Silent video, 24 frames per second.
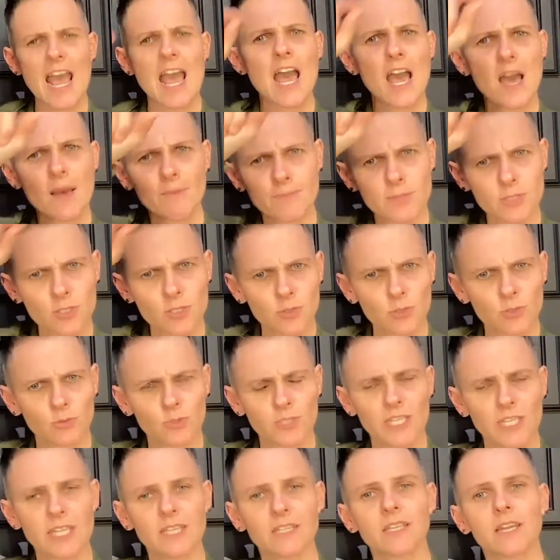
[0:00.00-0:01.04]

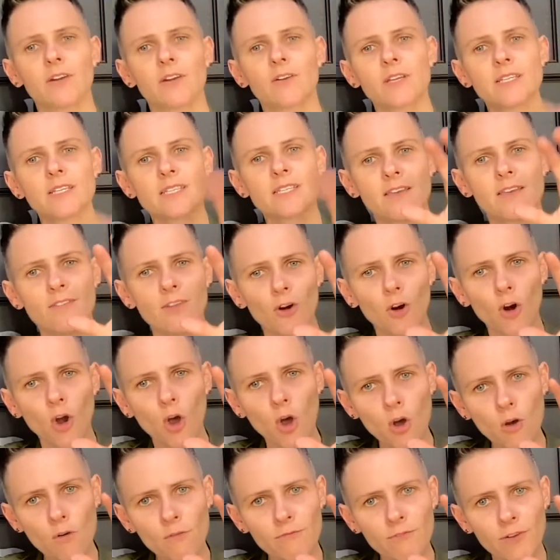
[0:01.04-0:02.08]
Absolutely hilarious. And they're
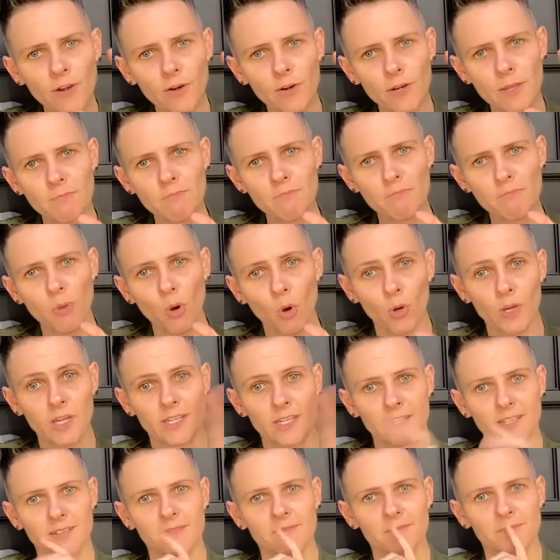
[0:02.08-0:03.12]
all very
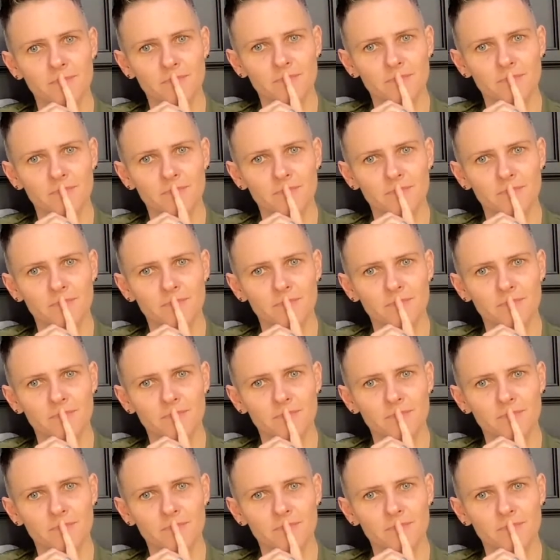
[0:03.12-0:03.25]
poignant.